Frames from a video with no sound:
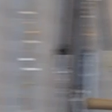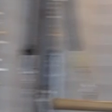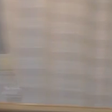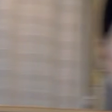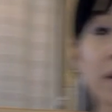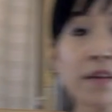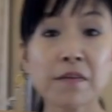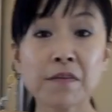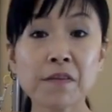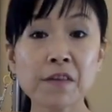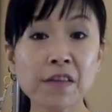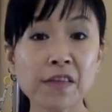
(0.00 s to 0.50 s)

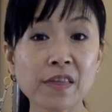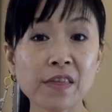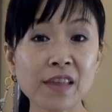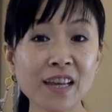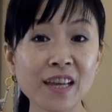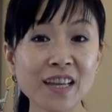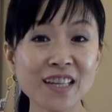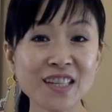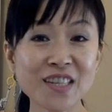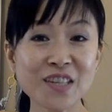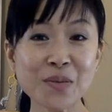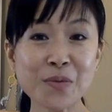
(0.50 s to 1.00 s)
The first
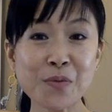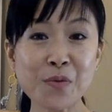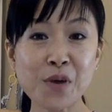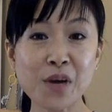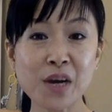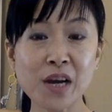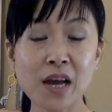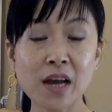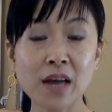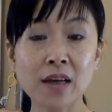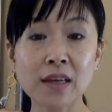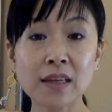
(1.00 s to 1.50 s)
thing to work
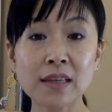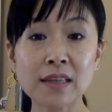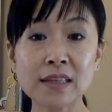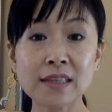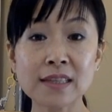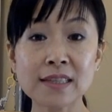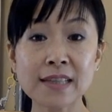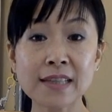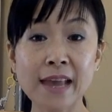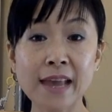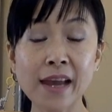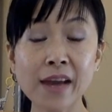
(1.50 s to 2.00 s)
on in
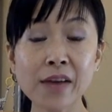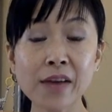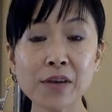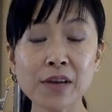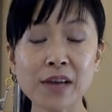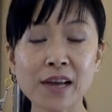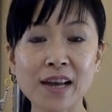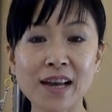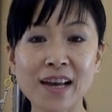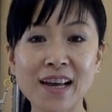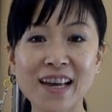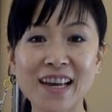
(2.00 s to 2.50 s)
this
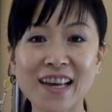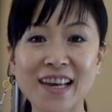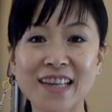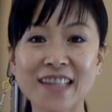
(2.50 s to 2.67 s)
area